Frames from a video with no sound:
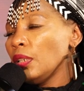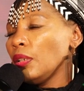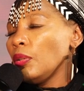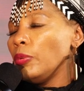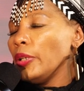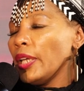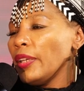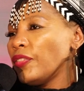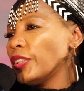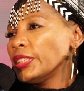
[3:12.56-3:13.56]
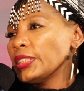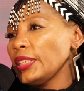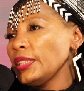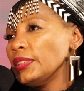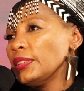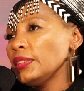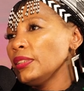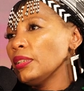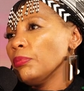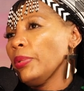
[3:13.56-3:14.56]
ubuya Free State,
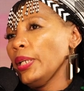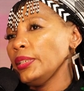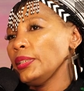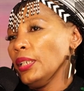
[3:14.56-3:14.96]
but